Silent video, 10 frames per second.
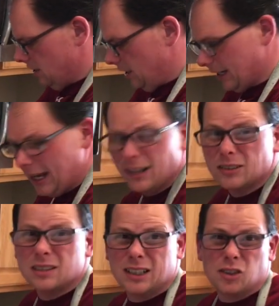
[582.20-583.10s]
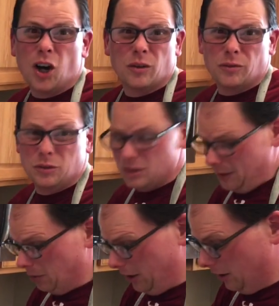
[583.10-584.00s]
it kind of looks like dog food, to be
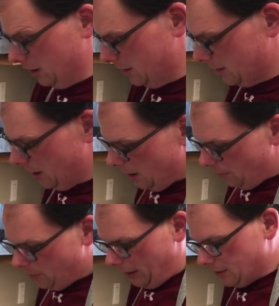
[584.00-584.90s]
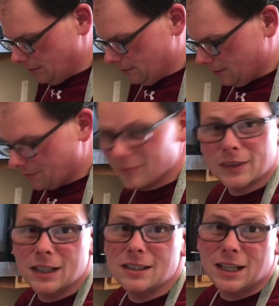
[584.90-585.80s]
quite honest. But
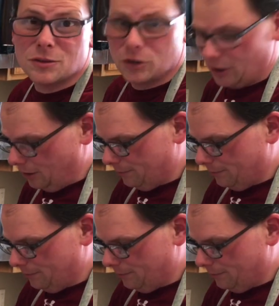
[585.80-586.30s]
it tastes very good.